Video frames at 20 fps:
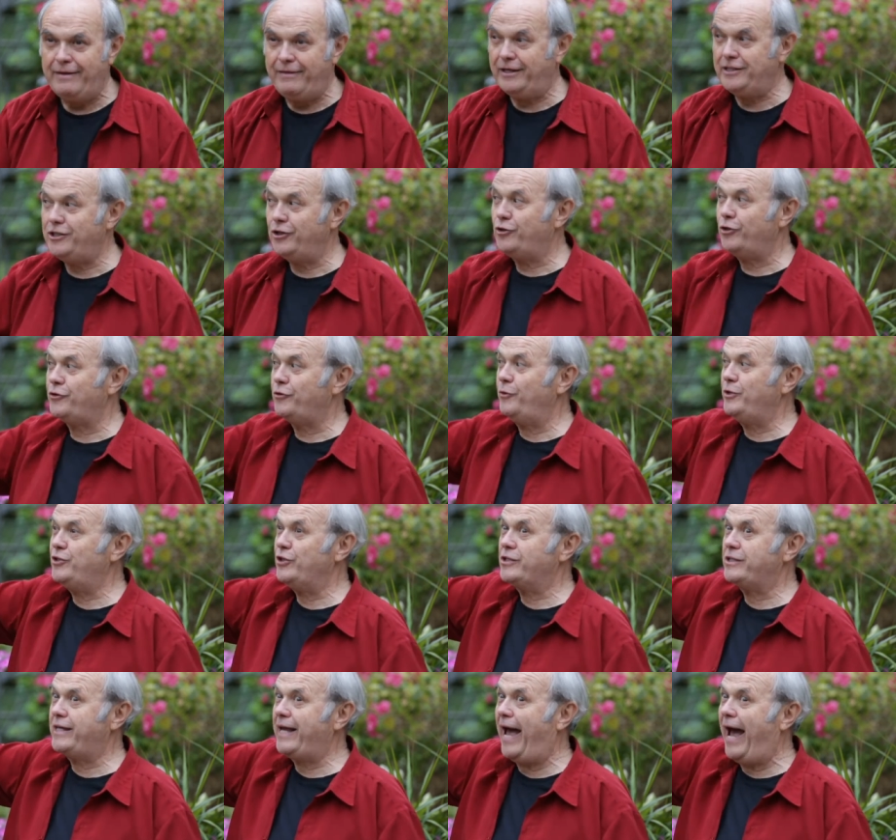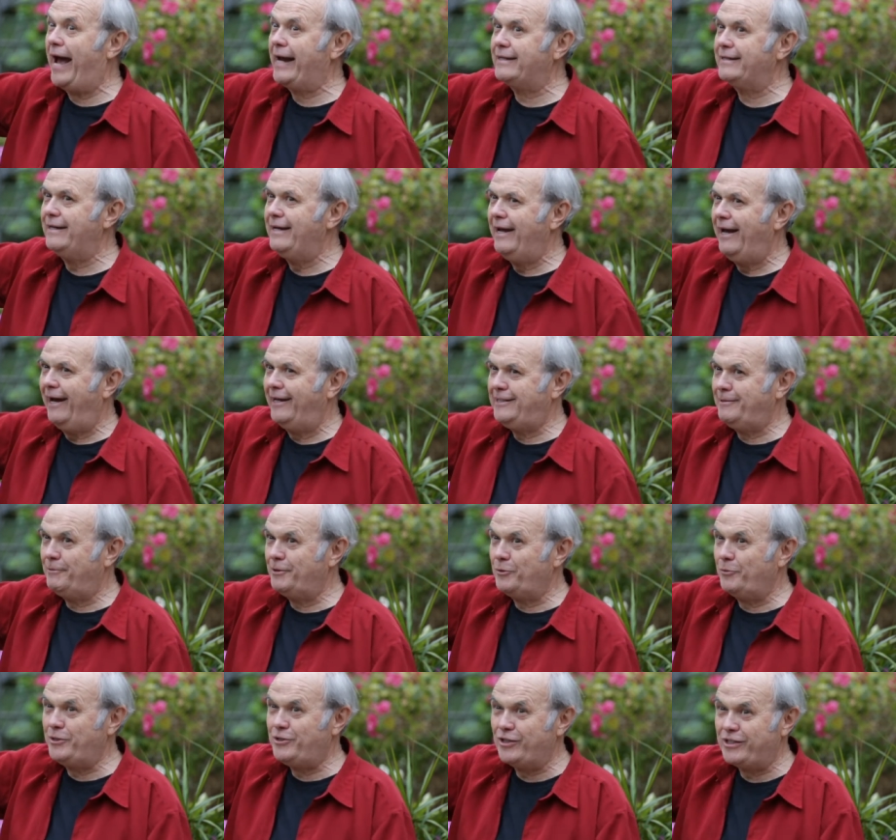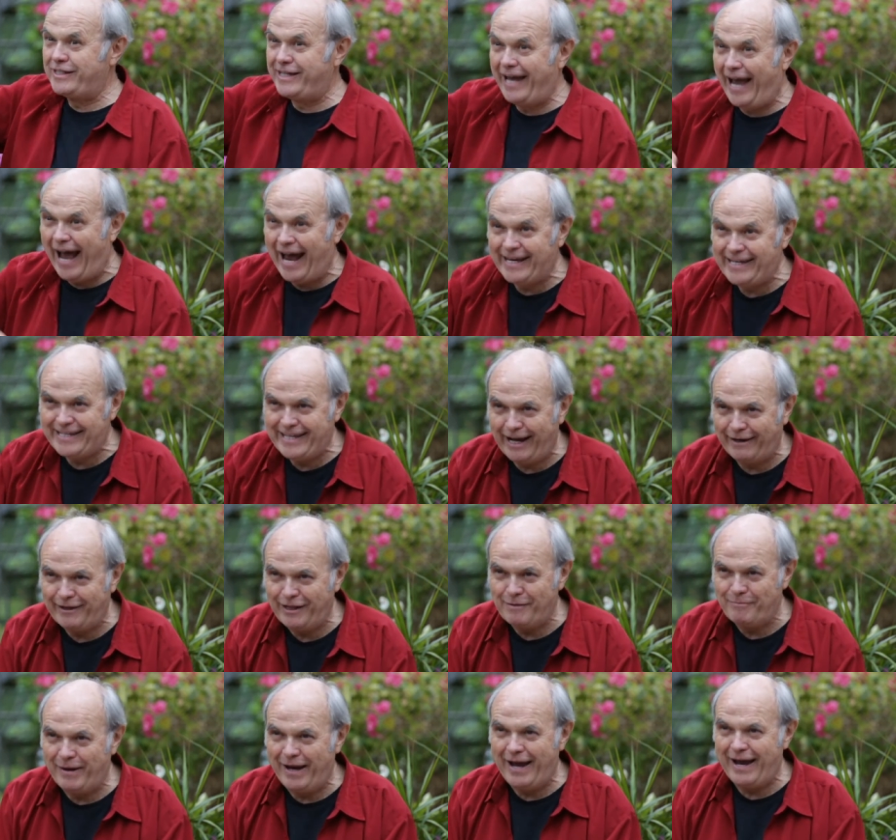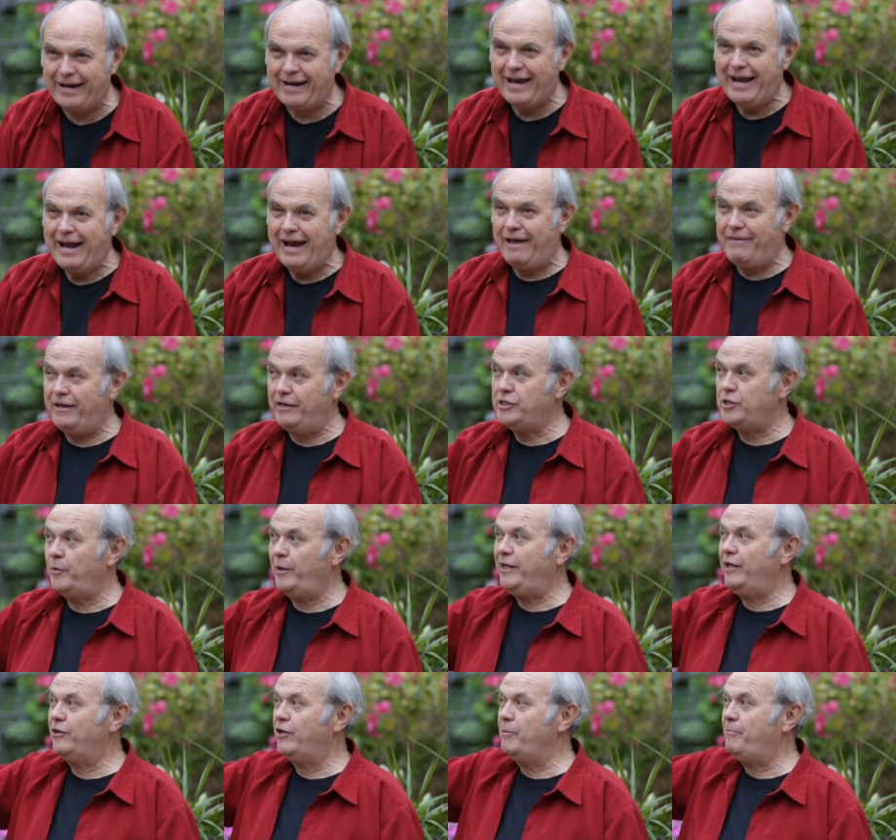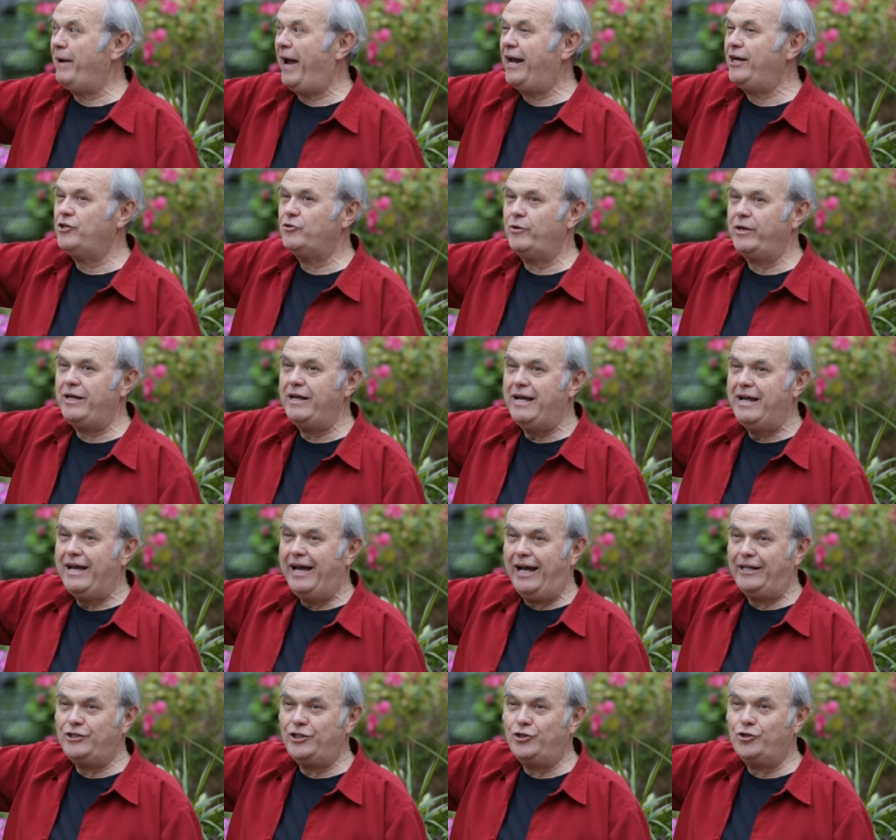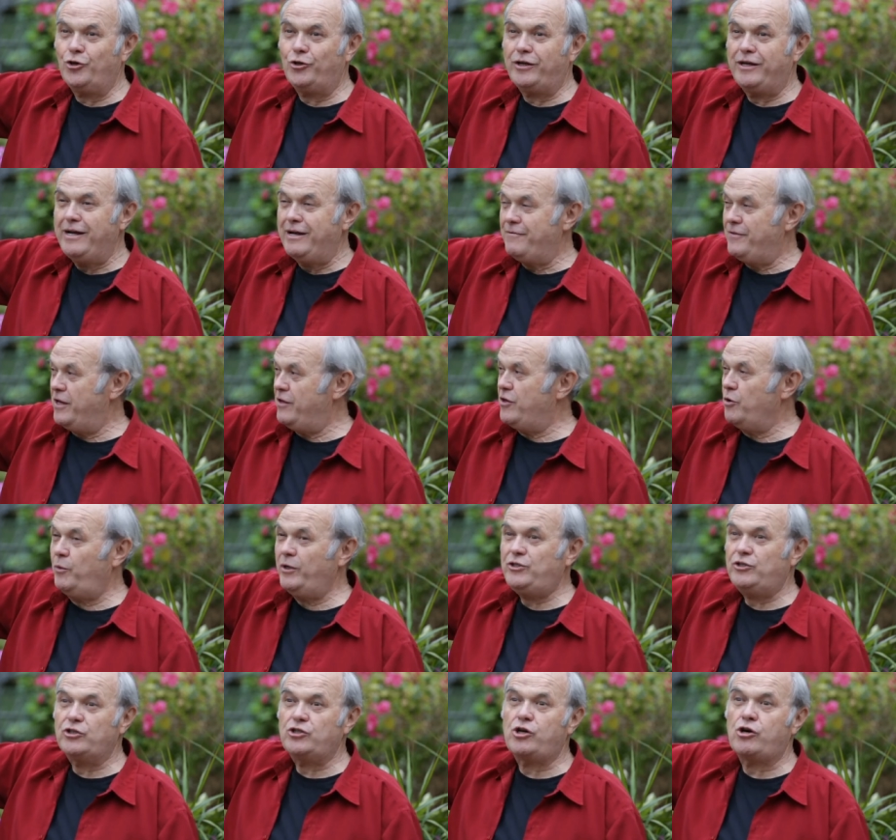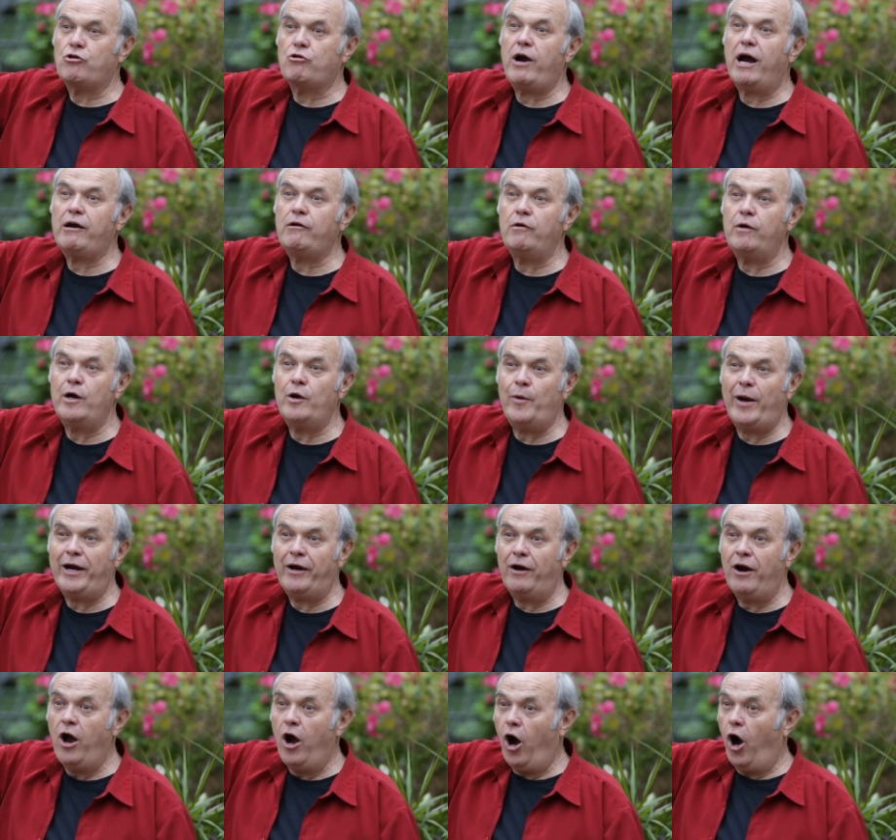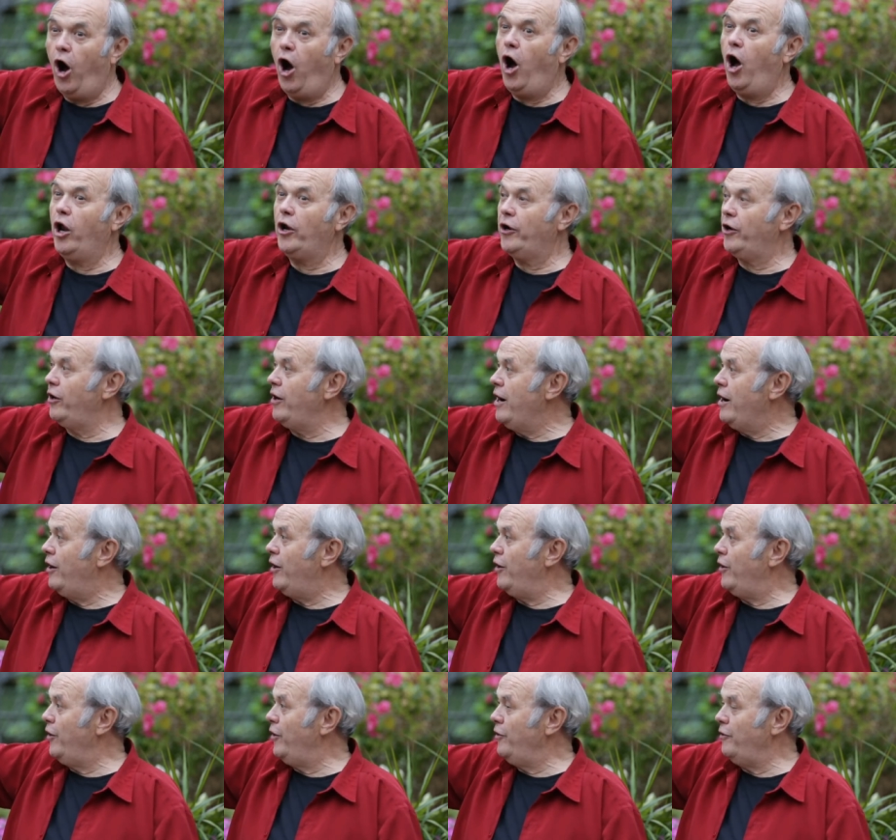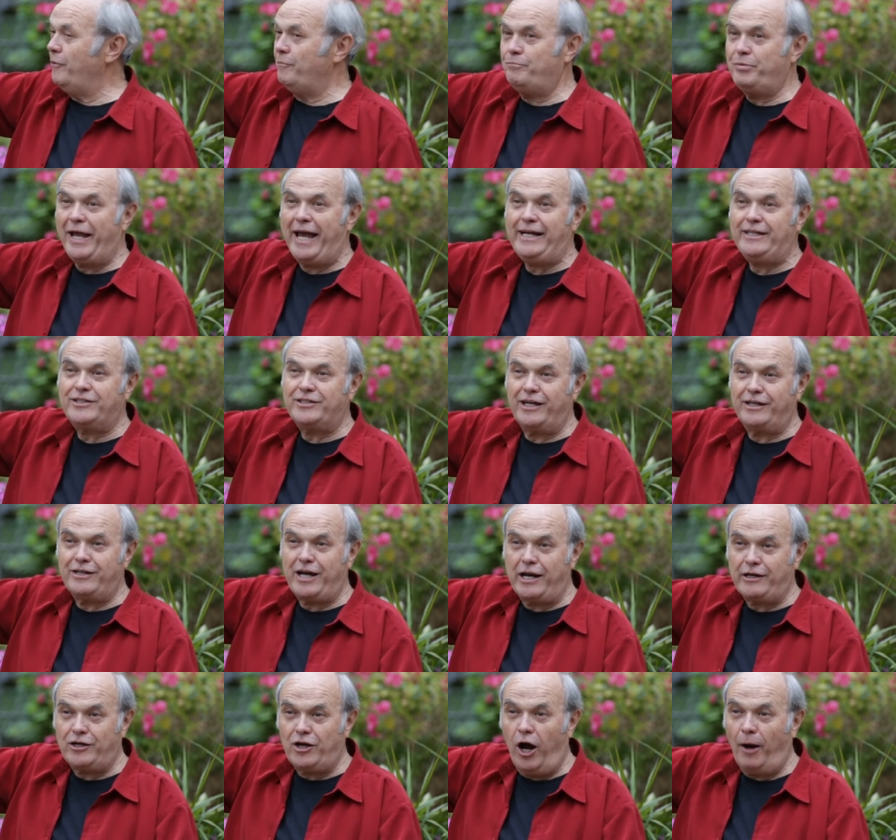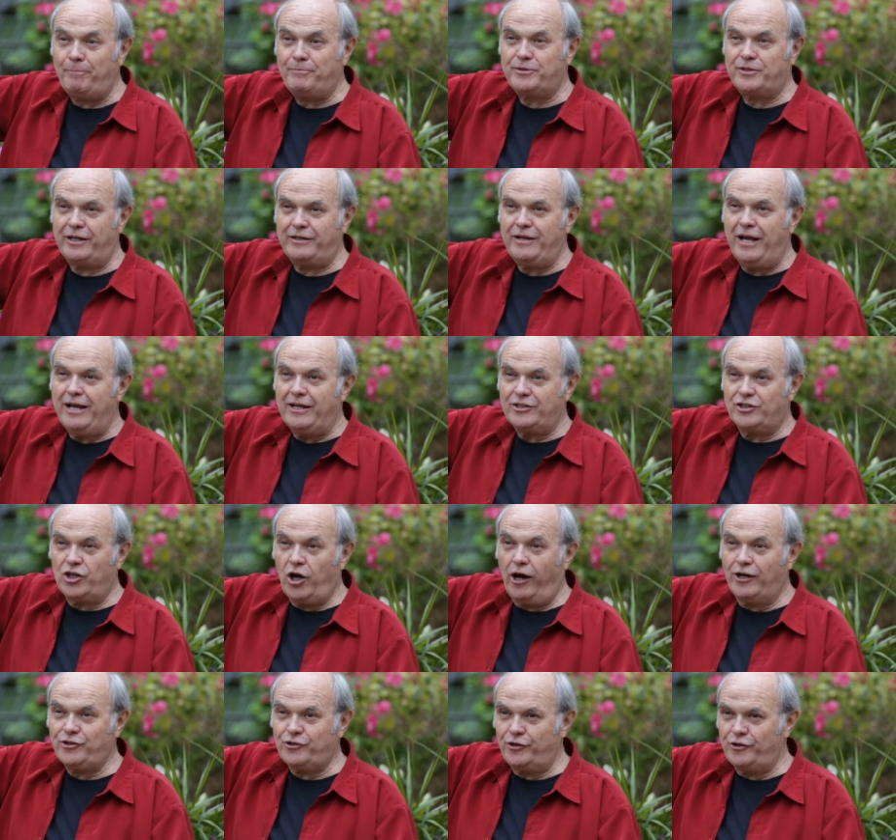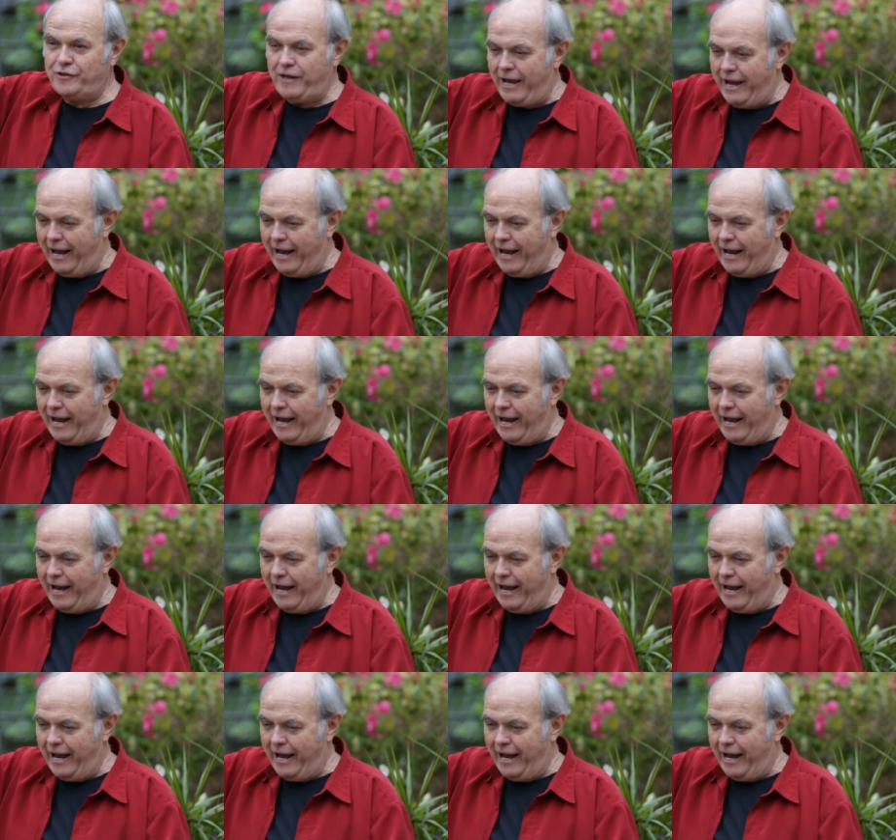Then she took the witch's cat. And she put the witch's cat down in the bag. And then she went into the pantry and she took the, the witch's crockeryware, all her, her, her plates and, and, cups and saucers,